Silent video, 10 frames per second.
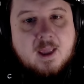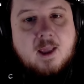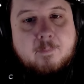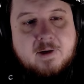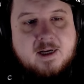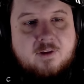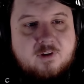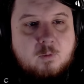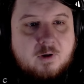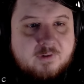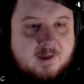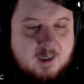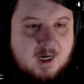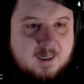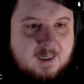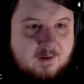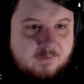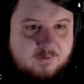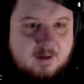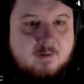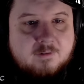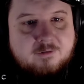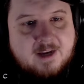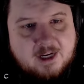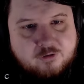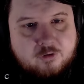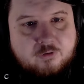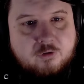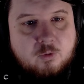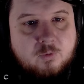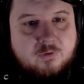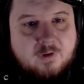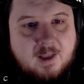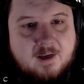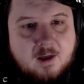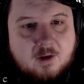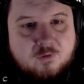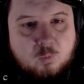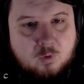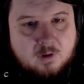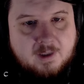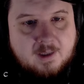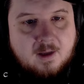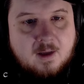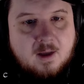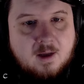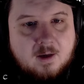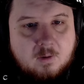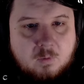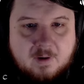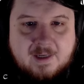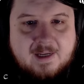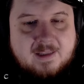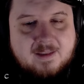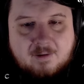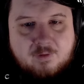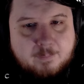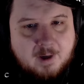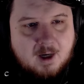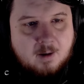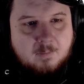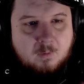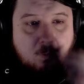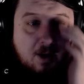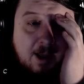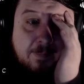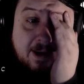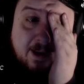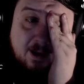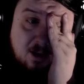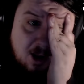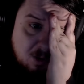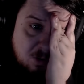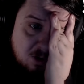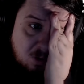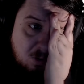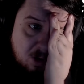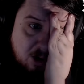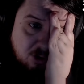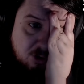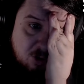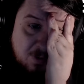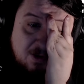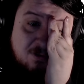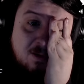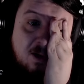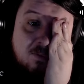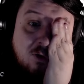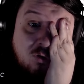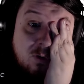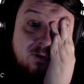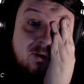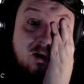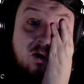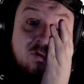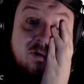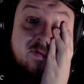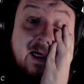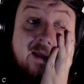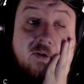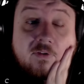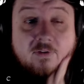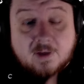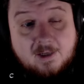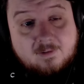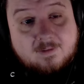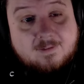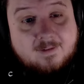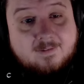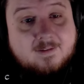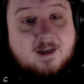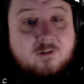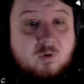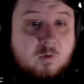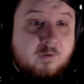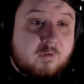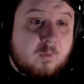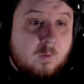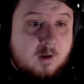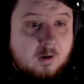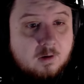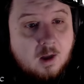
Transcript: Because he was a cocky secret fascist who was getting us worried worrying and love the bomb. Why make a clockwork orange so we rejoice at ultra violence designed to desensitize the horrors of the world?